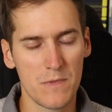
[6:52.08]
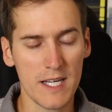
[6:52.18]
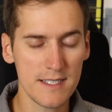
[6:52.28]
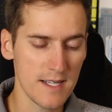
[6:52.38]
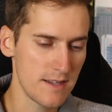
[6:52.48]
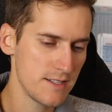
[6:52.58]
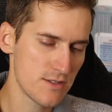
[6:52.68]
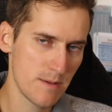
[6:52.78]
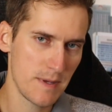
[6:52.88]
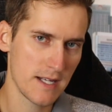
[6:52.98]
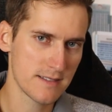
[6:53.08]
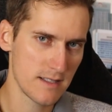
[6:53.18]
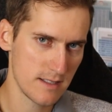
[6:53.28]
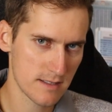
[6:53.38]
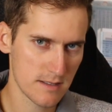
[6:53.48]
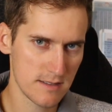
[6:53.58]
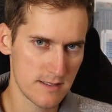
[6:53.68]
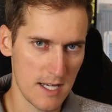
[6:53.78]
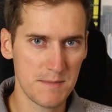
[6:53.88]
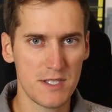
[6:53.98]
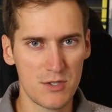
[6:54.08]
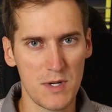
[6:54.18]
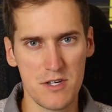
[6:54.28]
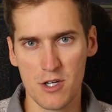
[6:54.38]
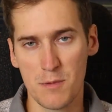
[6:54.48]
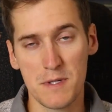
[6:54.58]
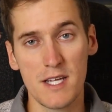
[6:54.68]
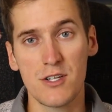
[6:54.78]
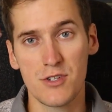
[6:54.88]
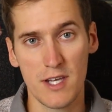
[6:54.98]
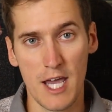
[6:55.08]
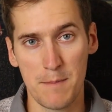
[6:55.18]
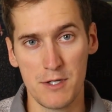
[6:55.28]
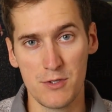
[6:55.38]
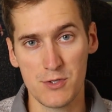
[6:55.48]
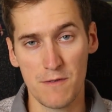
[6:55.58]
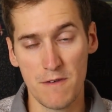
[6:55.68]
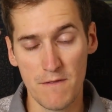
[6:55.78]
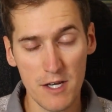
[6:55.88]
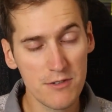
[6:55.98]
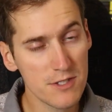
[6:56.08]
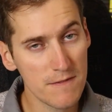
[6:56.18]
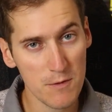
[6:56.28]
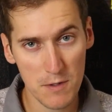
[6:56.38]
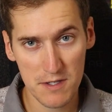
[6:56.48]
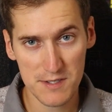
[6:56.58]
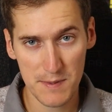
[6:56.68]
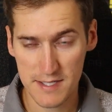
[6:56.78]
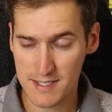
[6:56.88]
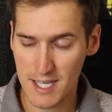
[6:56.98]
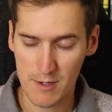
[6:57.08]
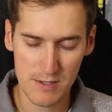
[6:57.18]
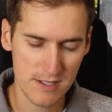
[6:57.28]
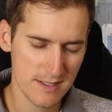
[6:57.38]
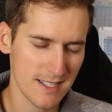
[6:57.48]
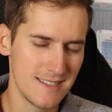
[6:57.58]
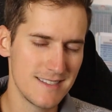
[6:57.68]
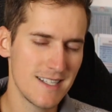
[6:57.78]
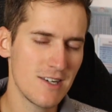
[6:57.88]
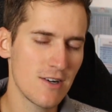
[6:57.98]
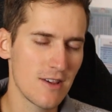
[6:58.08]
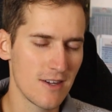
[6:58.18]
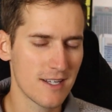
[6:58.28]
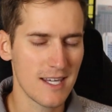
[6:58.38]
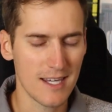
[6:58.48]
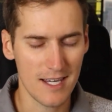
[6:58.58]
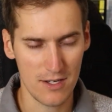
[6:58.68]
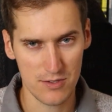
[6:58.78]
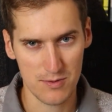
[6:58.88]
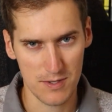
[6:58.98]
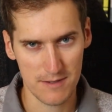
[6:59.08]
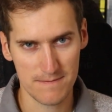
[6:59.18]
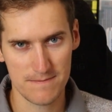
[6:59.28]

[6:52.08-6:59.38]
Like I said, these are the banks that this same situation could potentially happen to. So if you find yourself at one of these banks, I would just consider looking elsewhere.